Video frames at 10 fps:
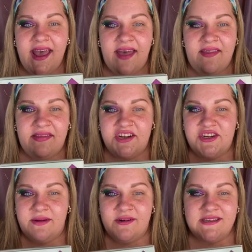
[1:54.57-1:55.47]
And then the
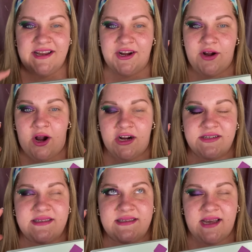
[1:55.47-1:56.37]
shimmers in here are
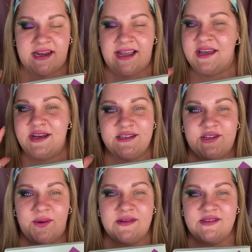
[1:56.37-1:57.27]
stunning.
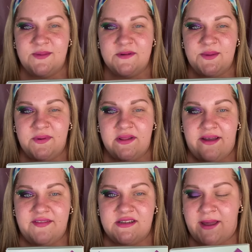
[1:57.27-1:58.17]
So super, super
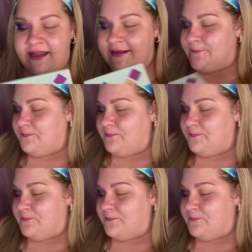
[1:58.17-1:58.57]
love this palette.